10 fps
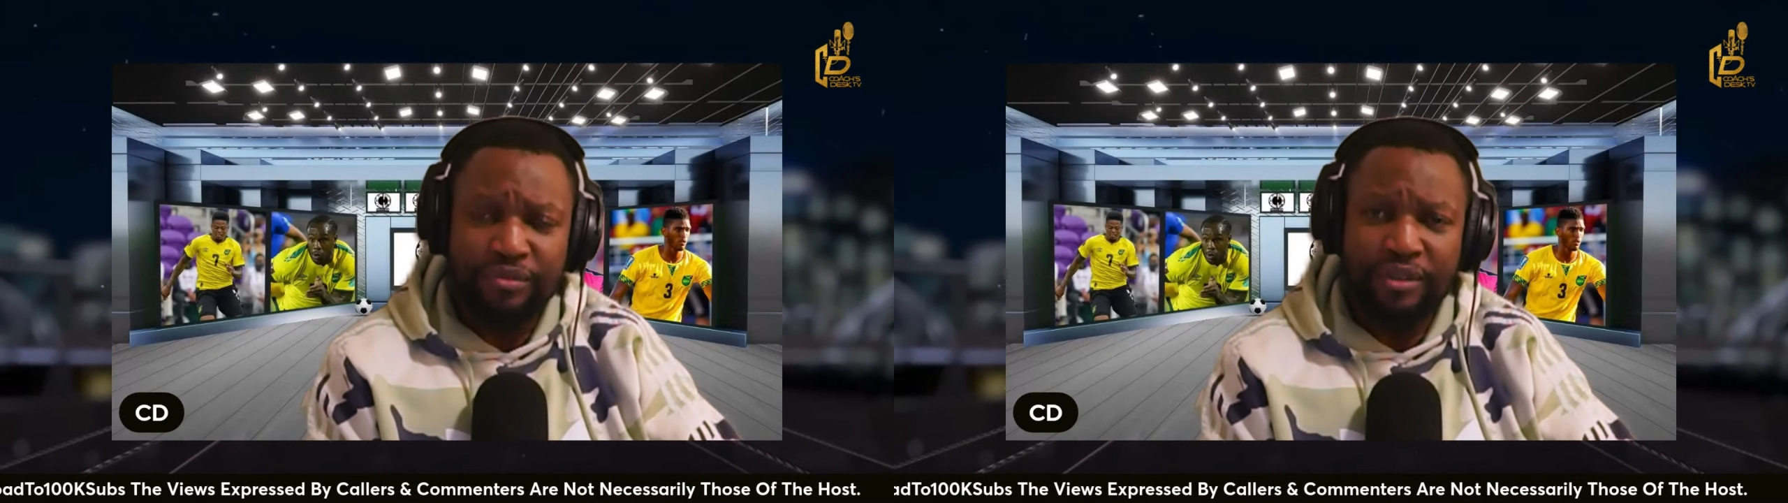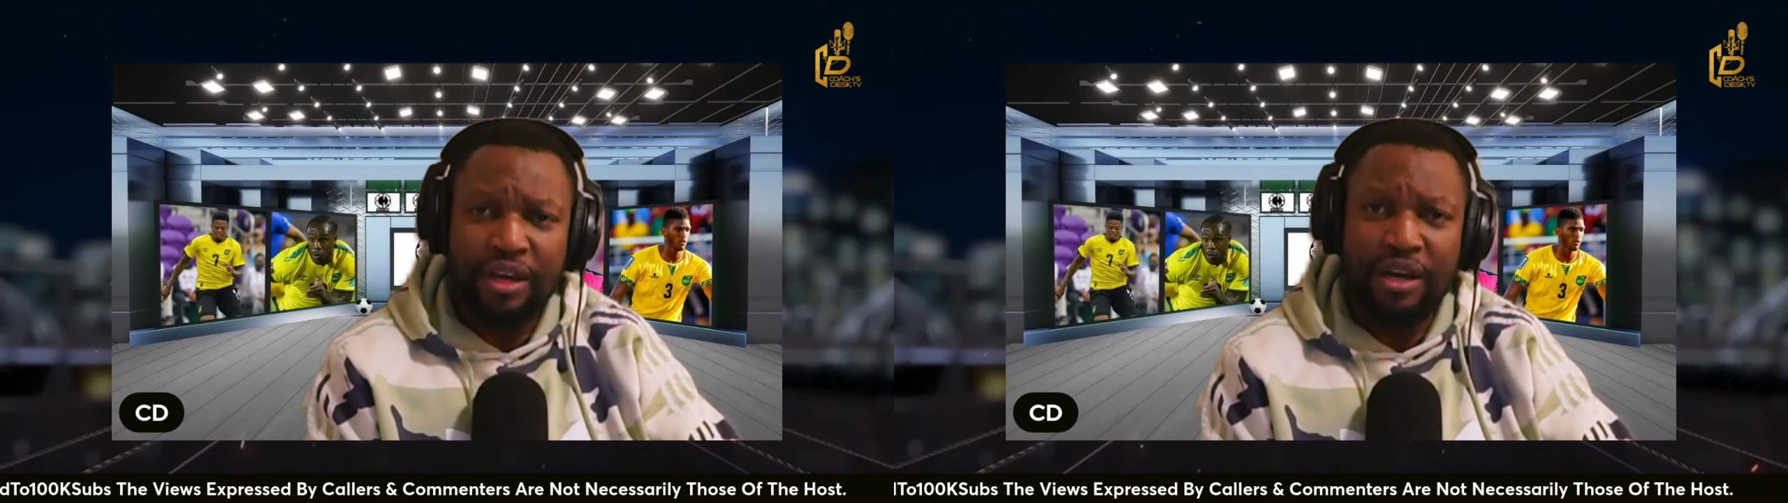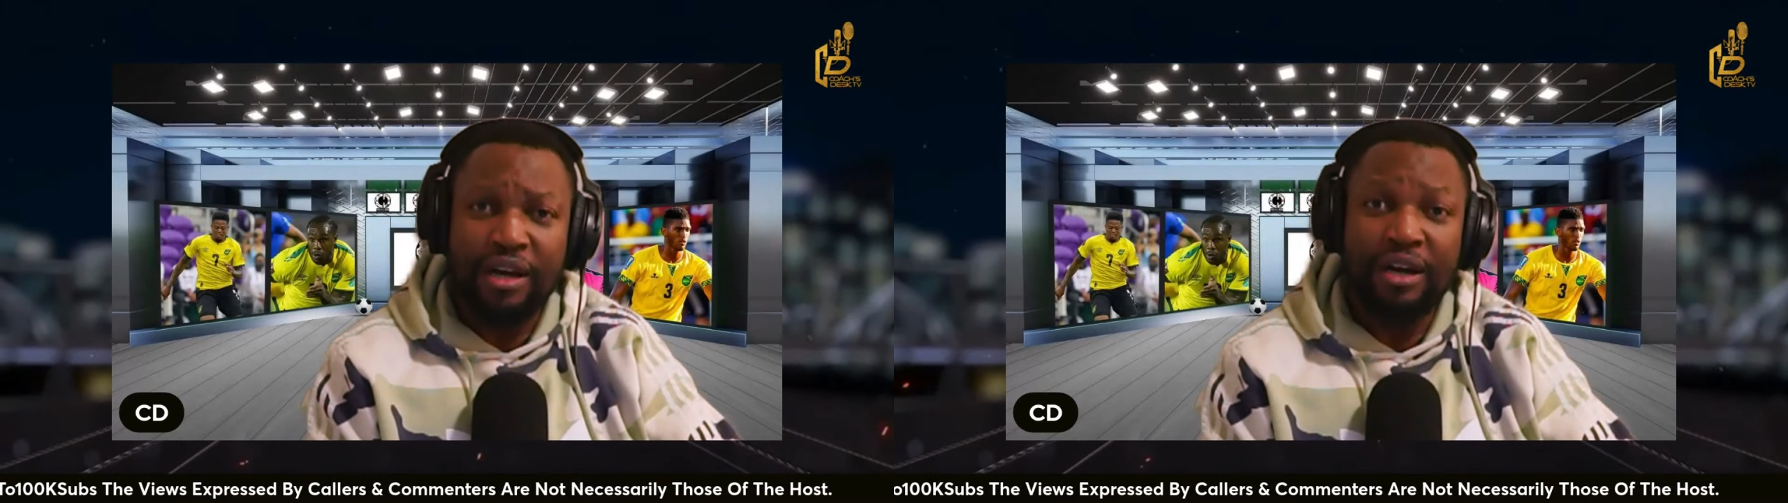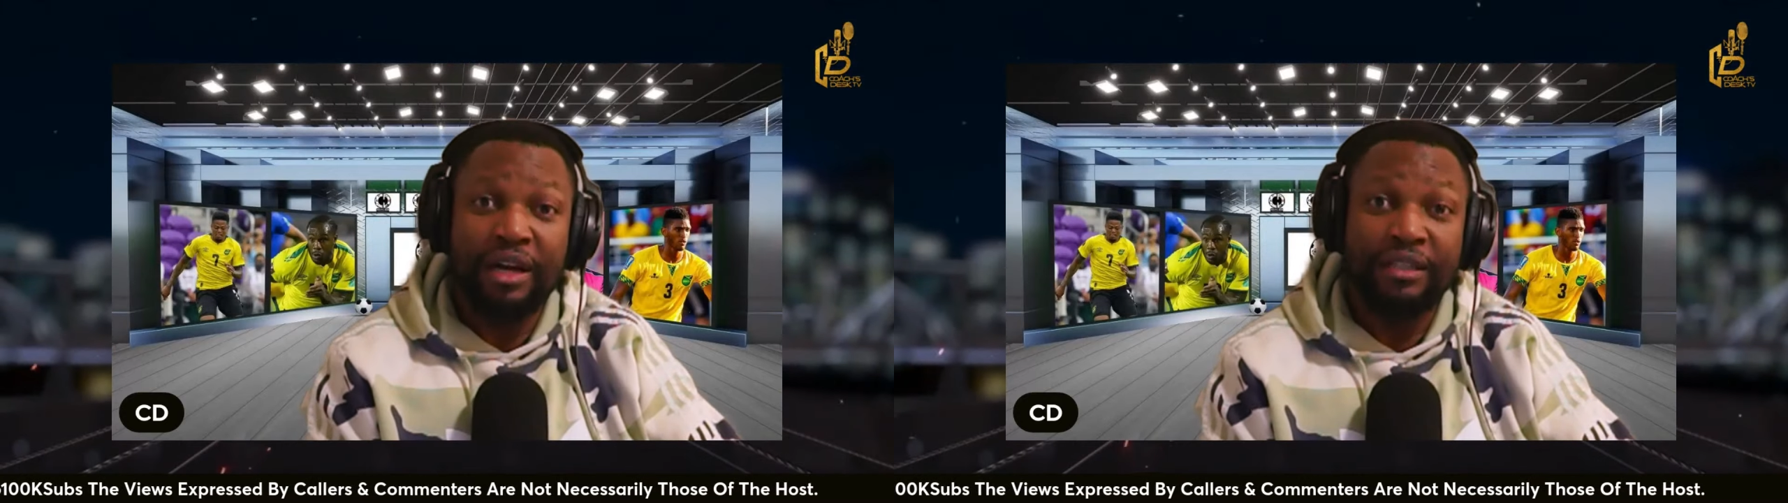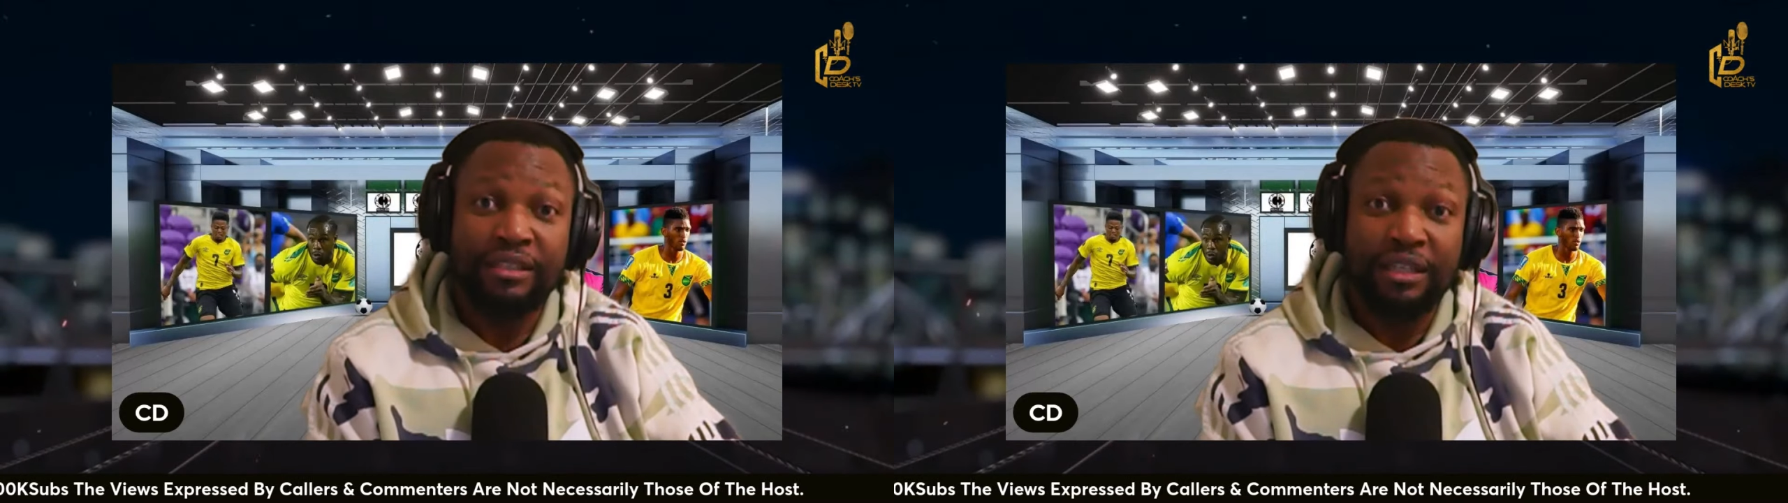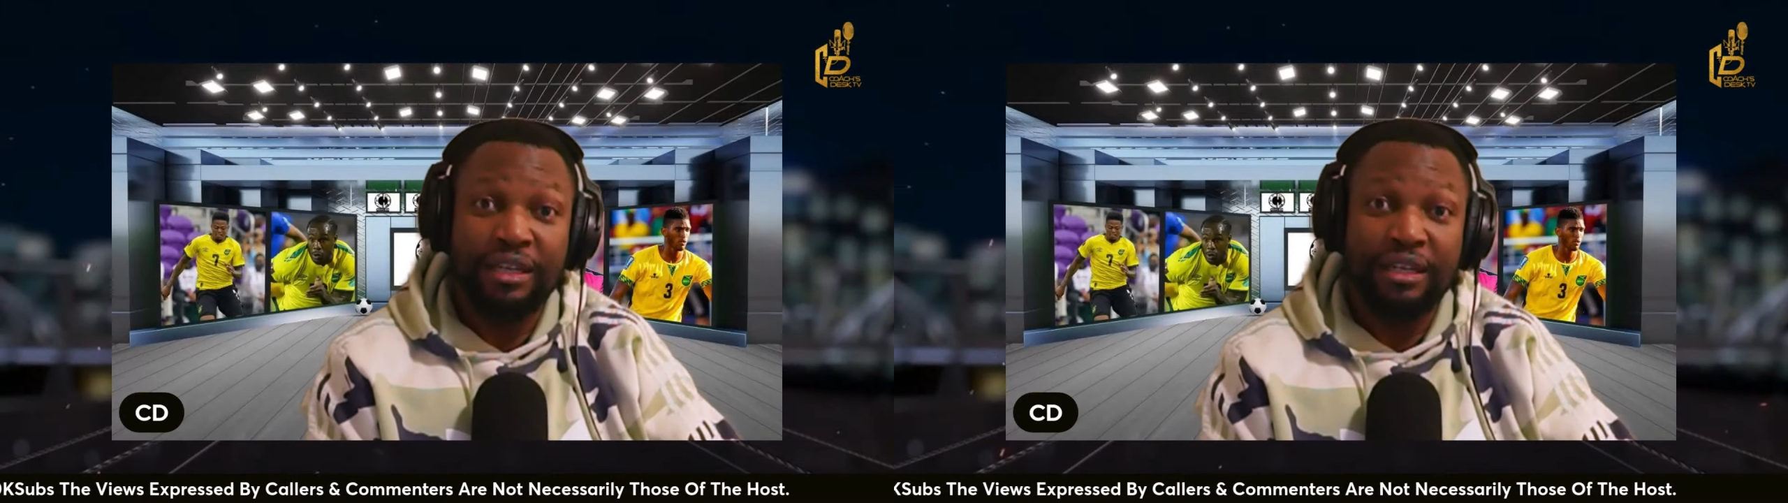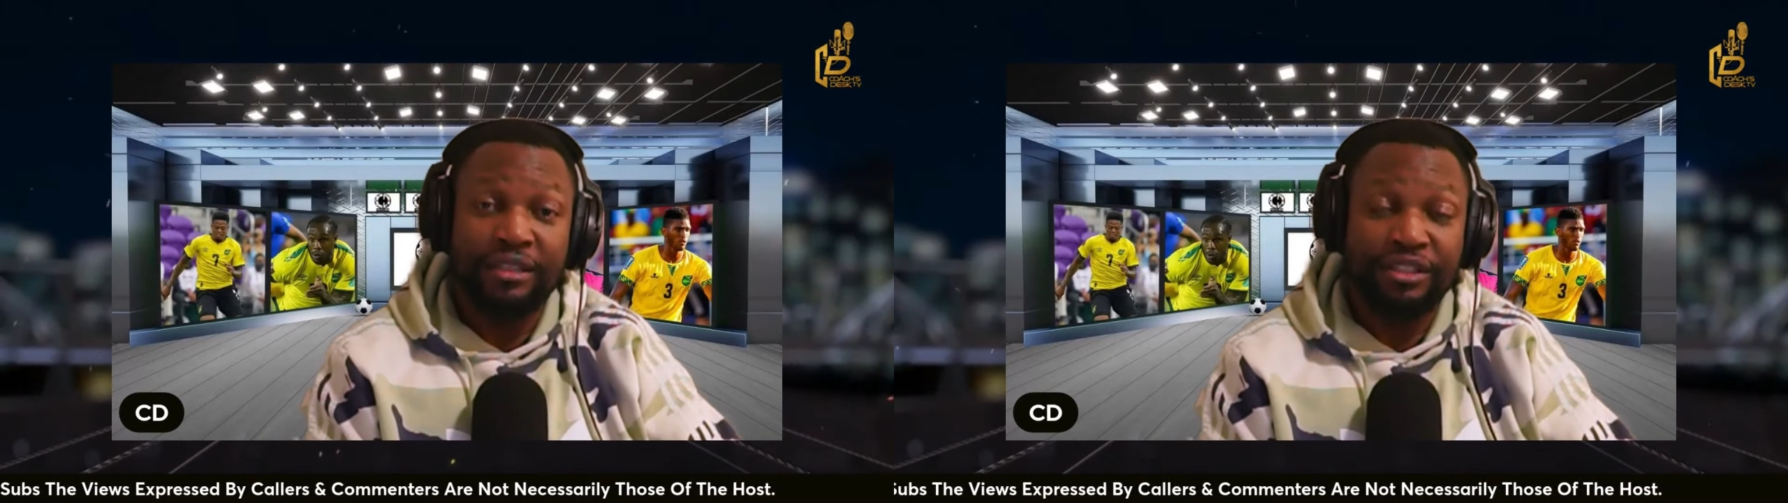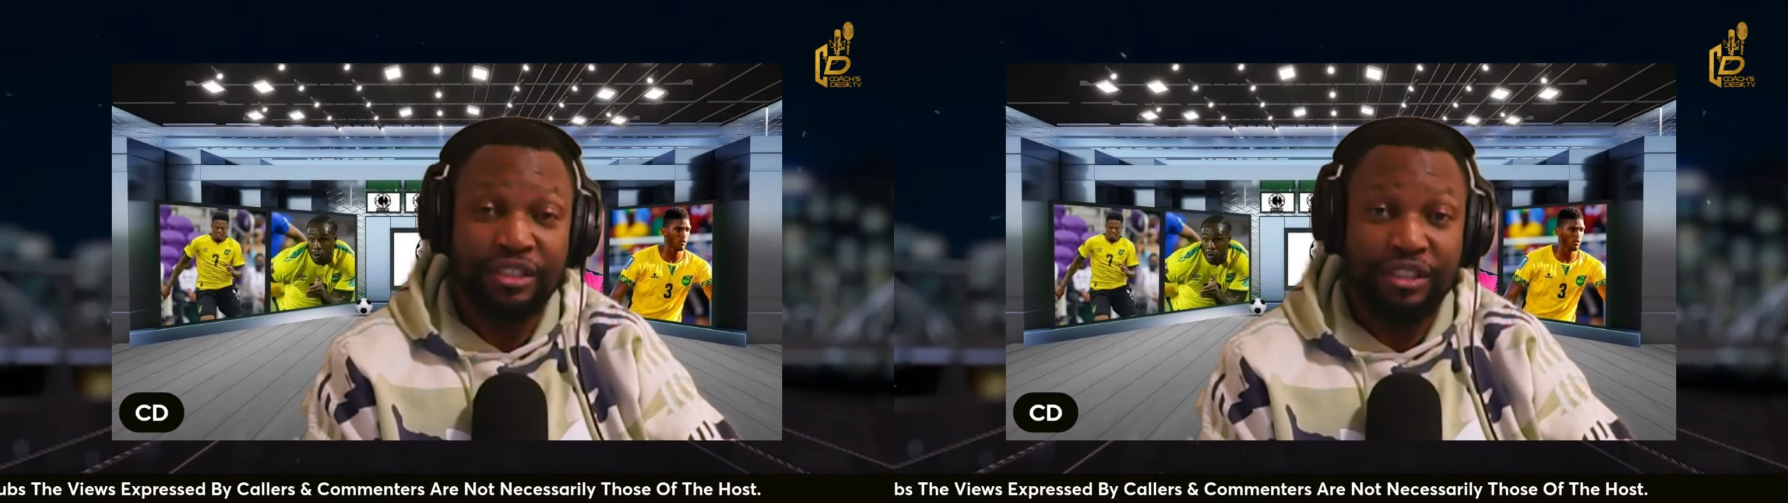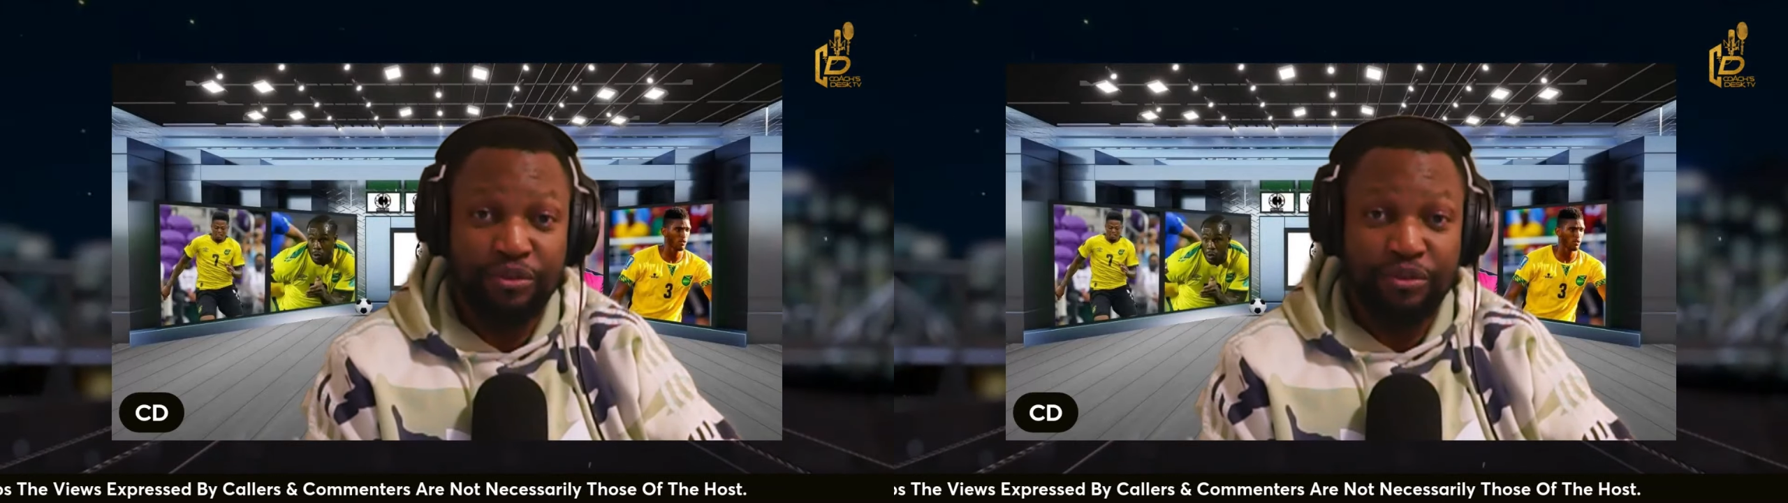at GC